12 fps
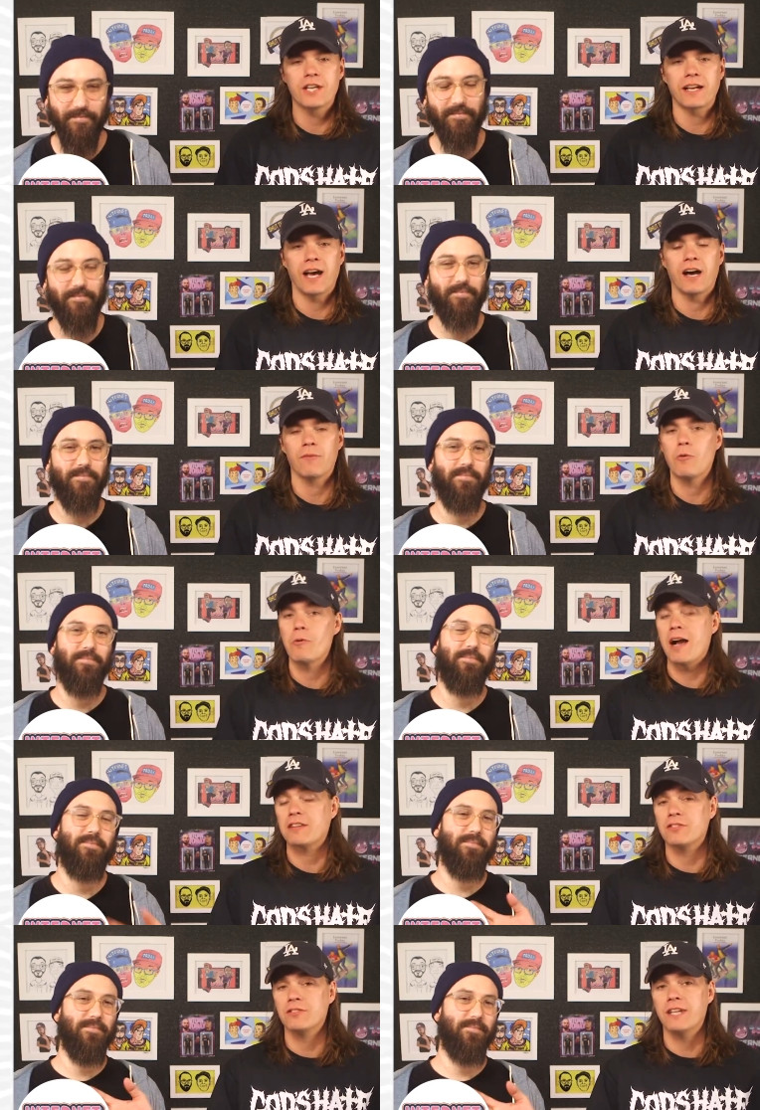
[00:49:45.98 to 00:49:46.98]
Speaker 1: to check out. And we'll be
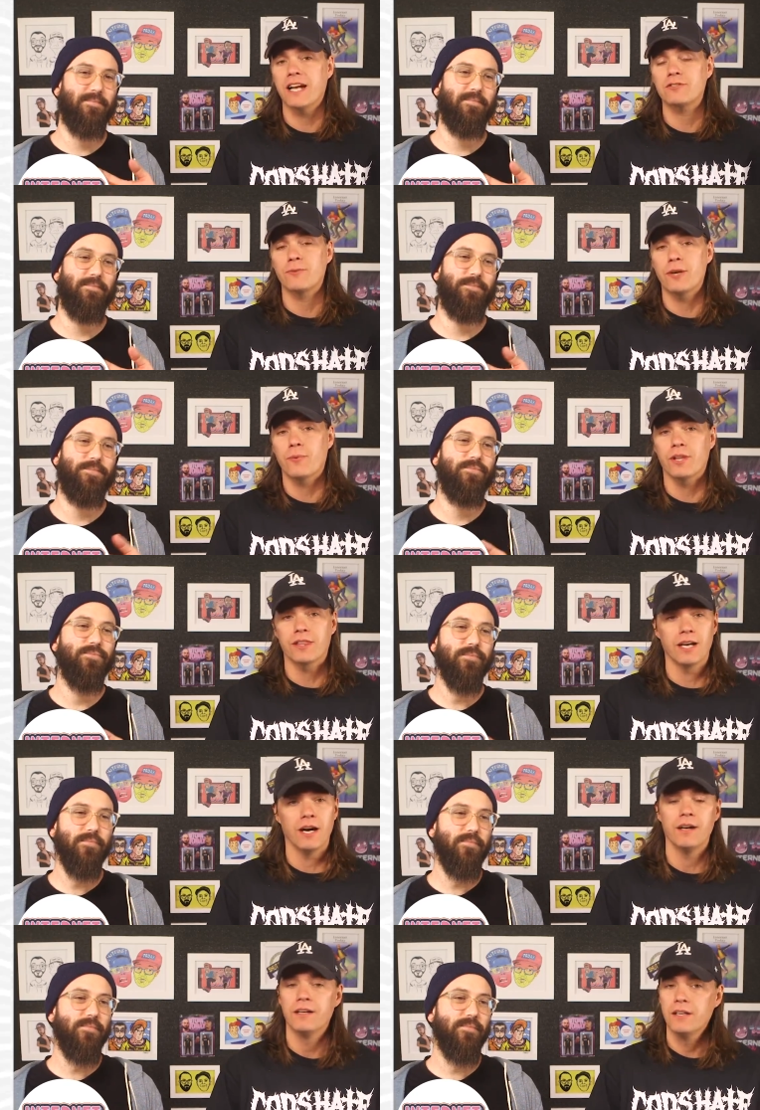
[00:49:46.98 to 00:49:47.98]
back soon next week with
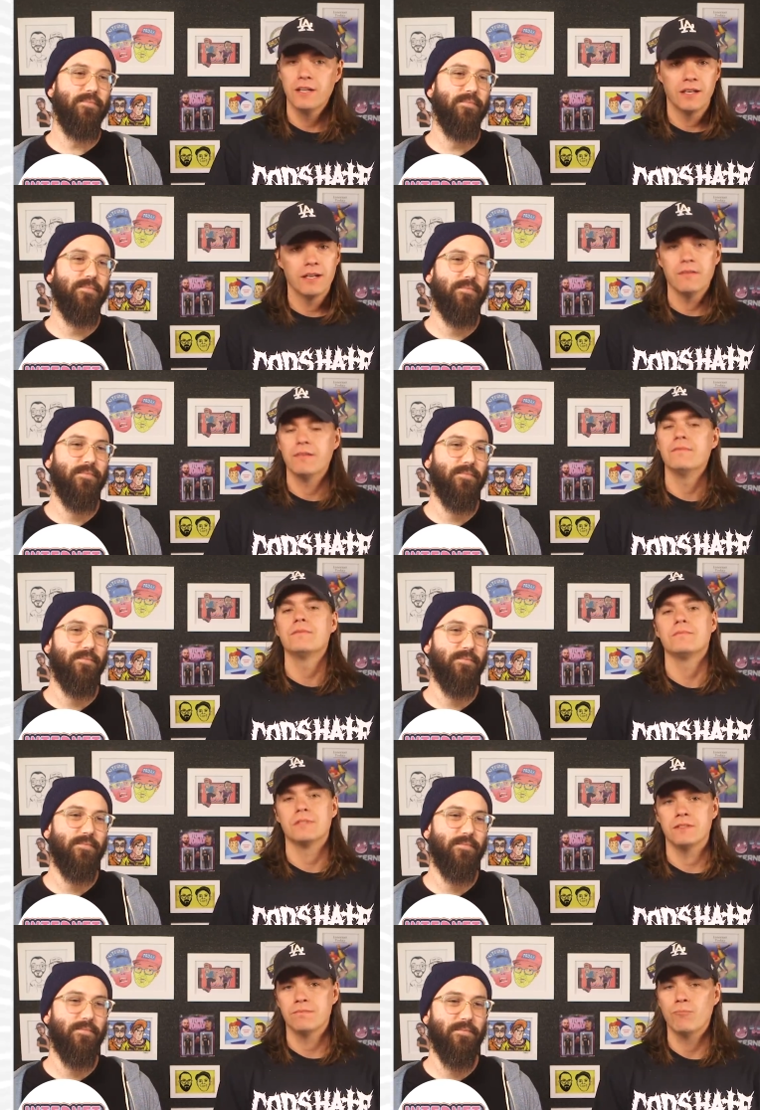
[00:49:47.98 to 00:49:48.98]
uh,
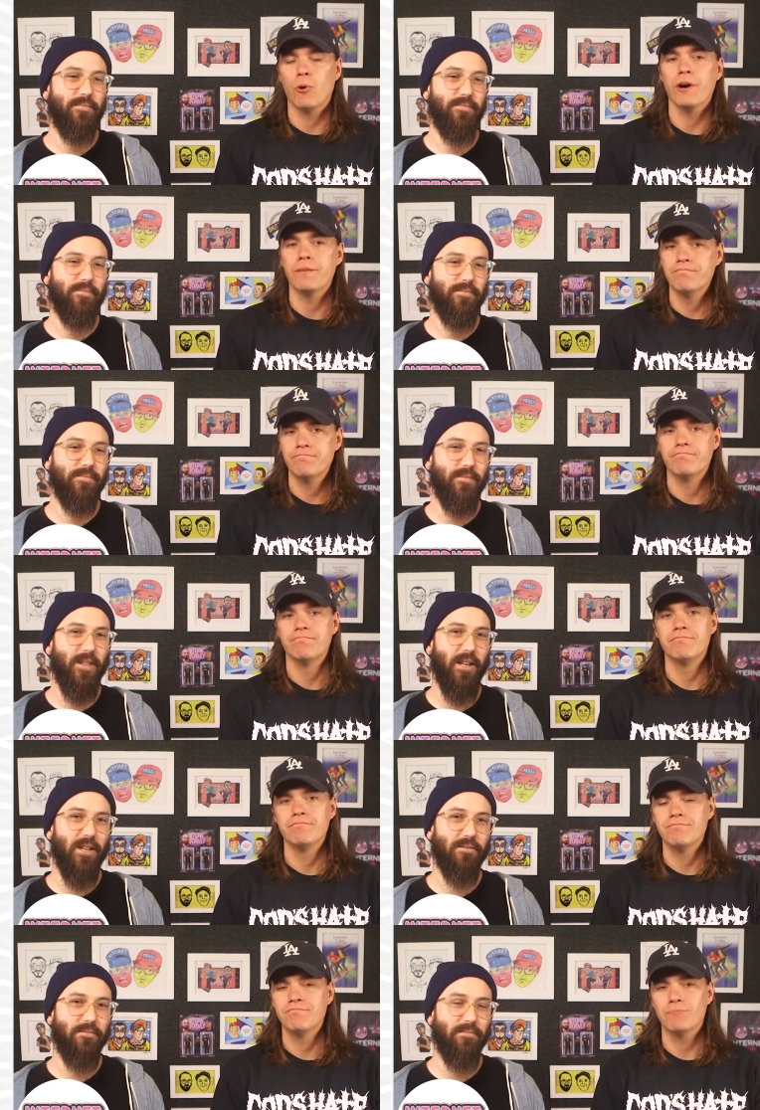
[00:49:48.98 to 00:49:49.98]
more.
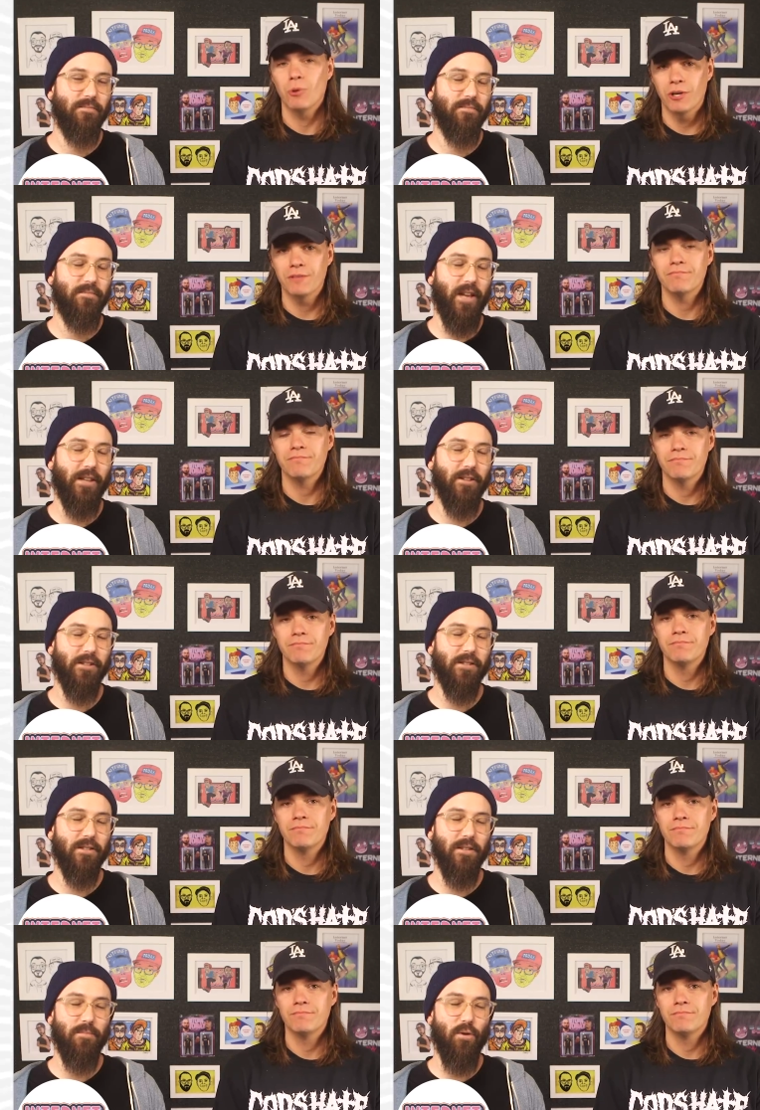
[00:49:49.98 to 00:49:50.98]
Yeah, more.
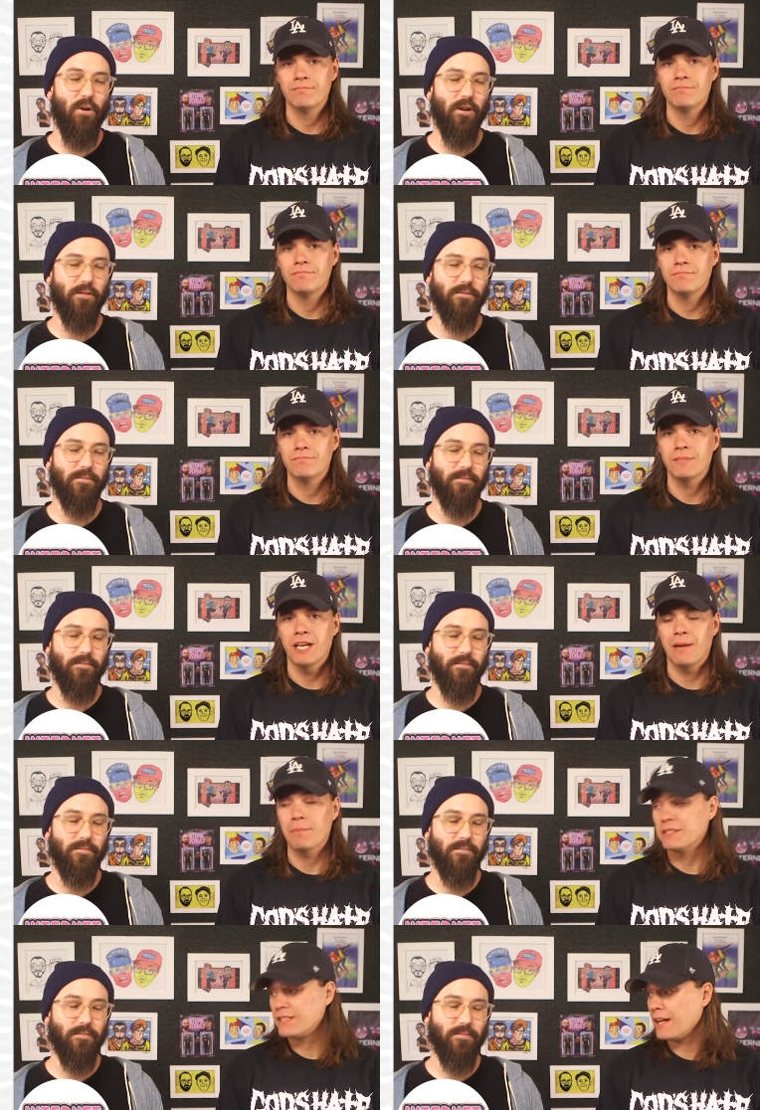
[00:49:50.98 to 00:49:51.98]
Speaker 2: Endlessly more.
Speaker 1: Yeah,
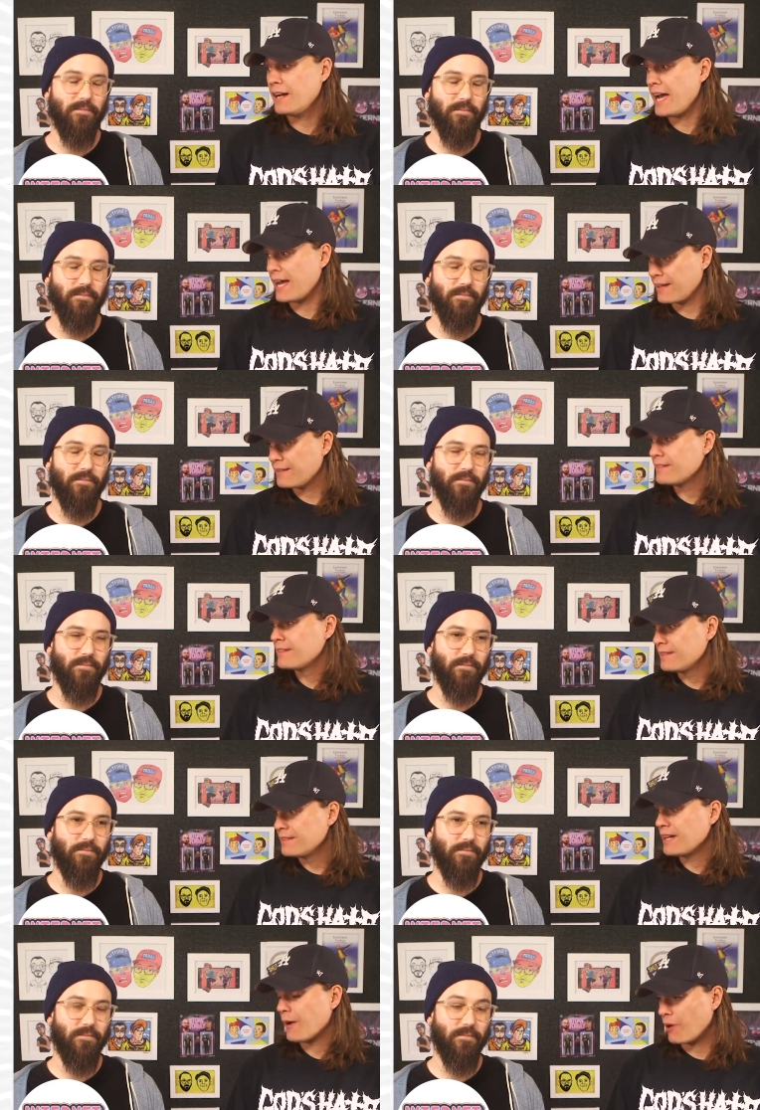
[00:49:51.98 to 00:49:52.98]
but uh, hey,
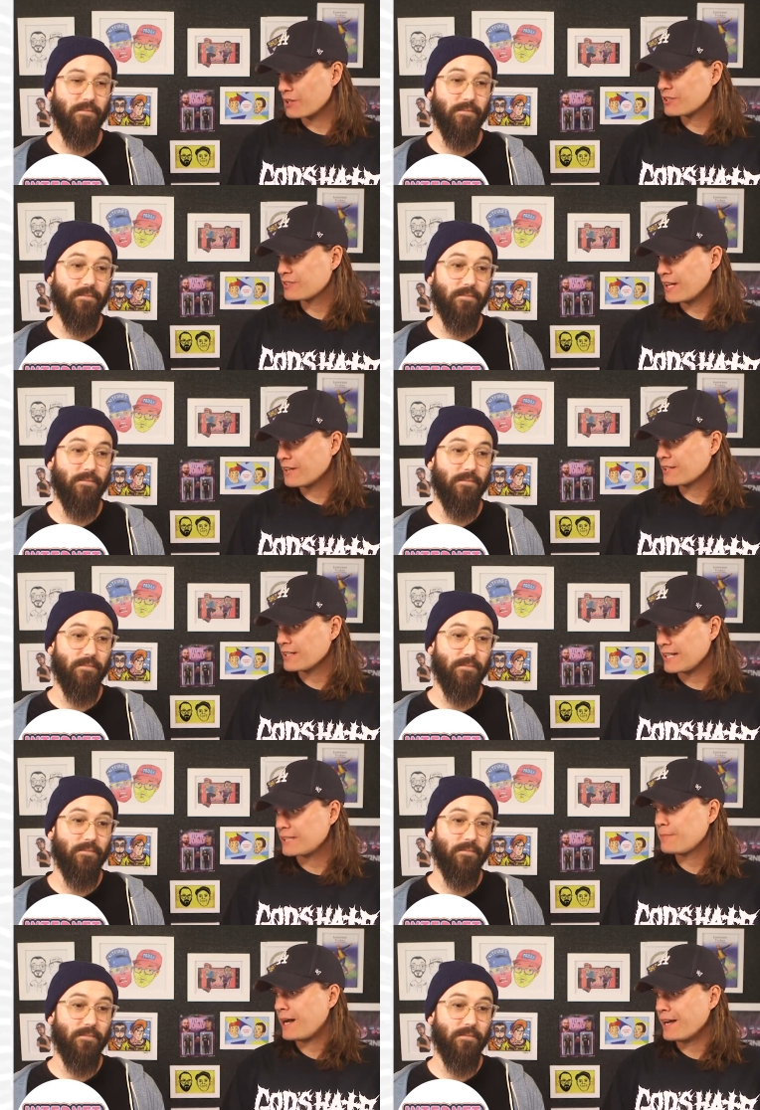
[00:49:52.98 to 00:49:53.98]
I watched the Snyder Cut.
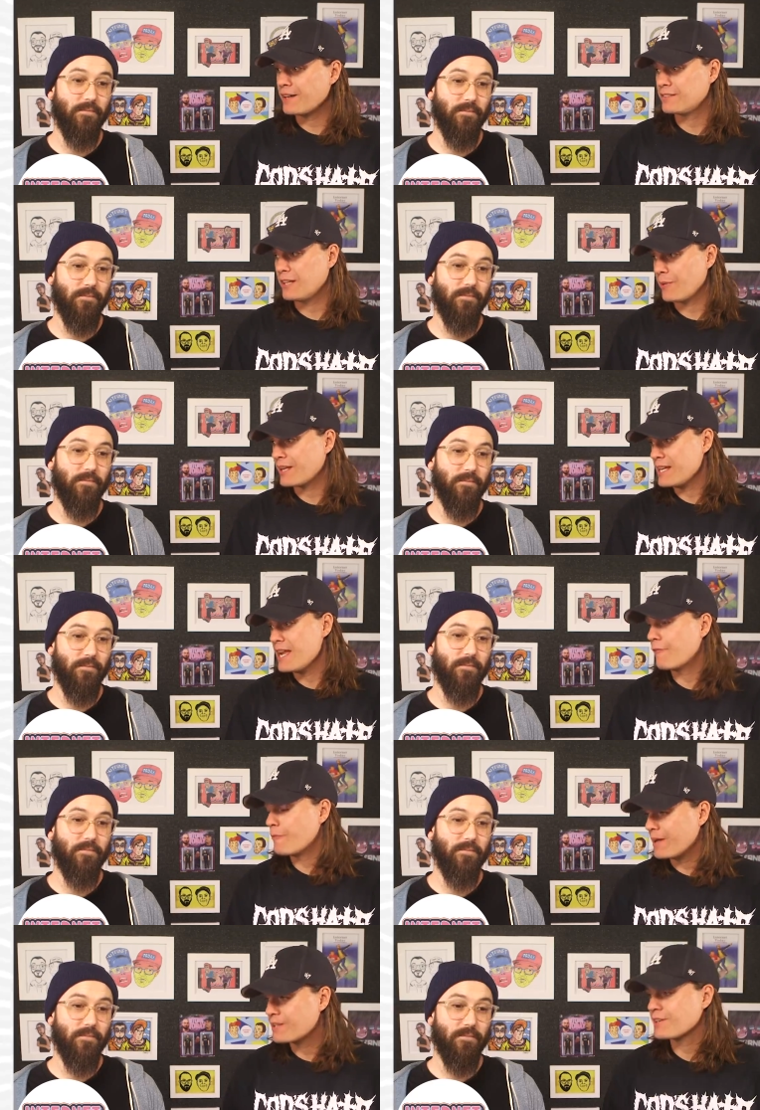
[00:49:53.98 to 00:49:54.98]
That's behind us. Now we can
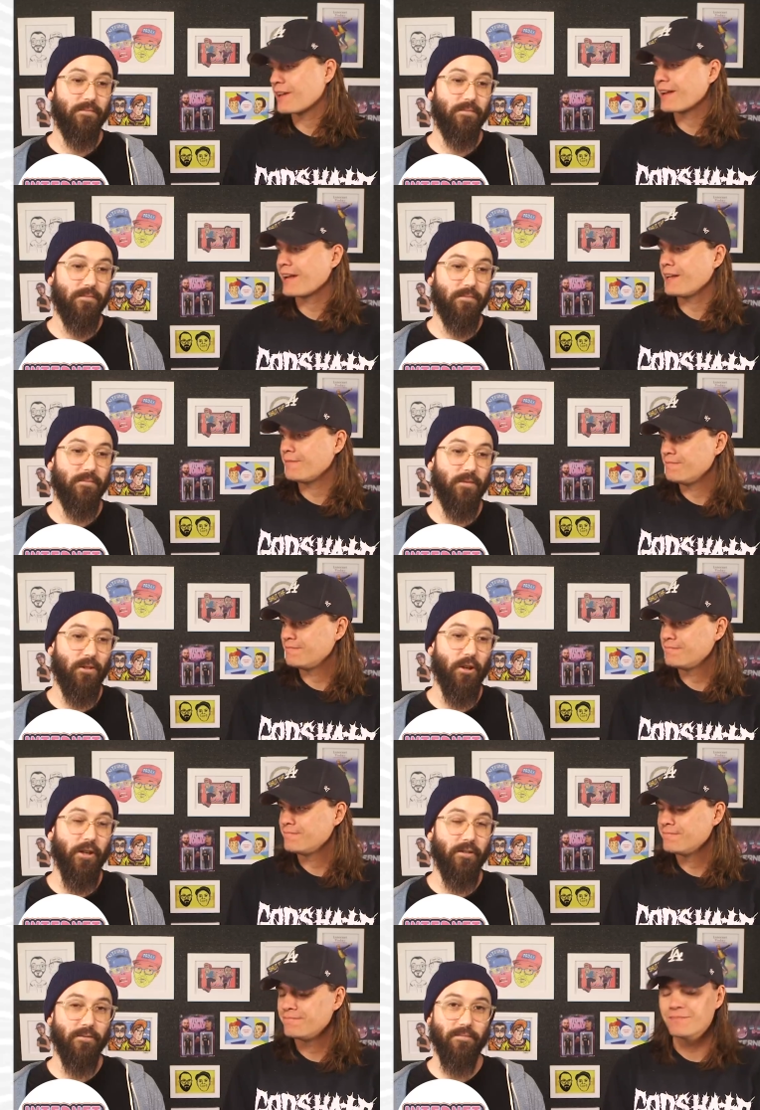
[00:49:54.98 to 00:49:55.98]
never mention it again.
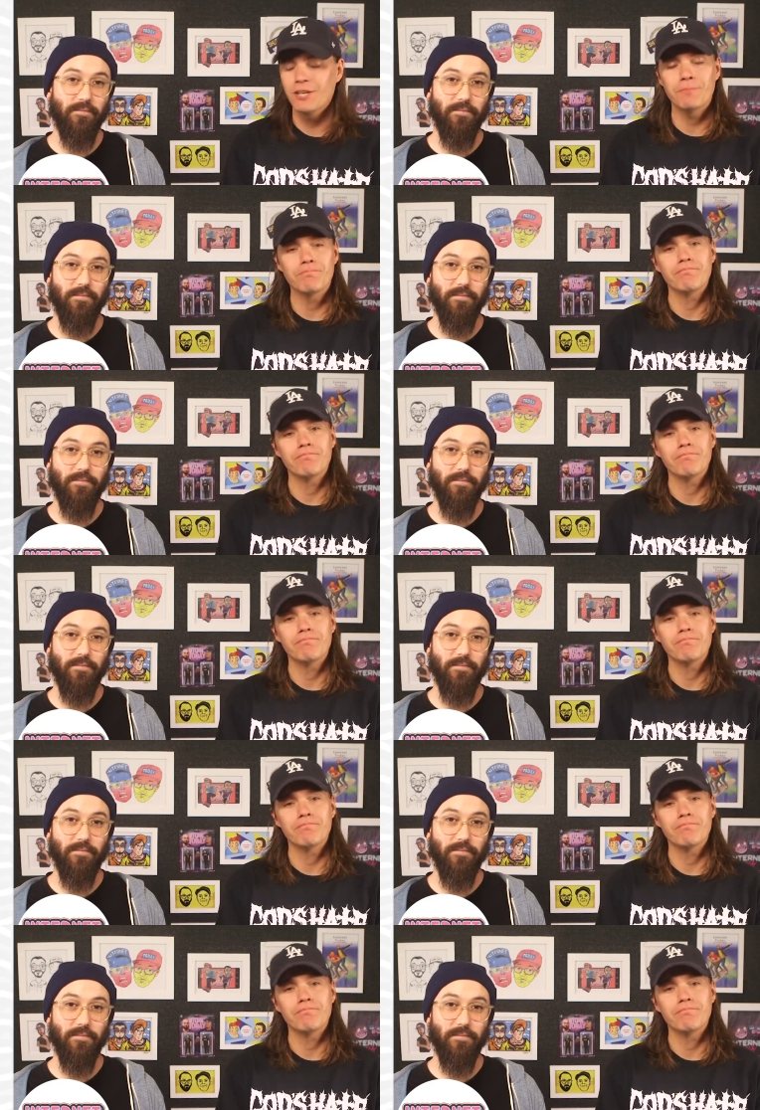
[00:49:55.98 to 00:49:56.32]
Good. Yep.